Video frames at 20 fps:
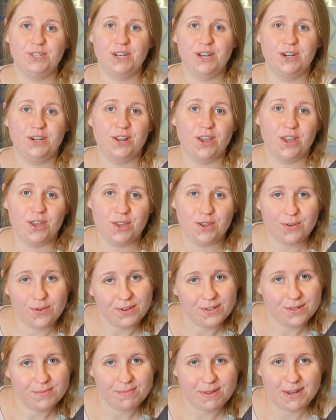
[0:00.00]
shared
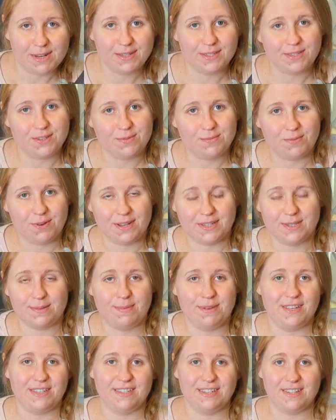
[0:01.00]
your tomato soup
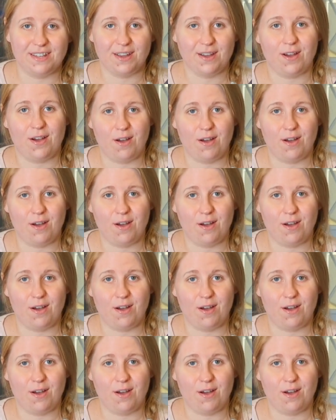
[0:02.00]
recipes in the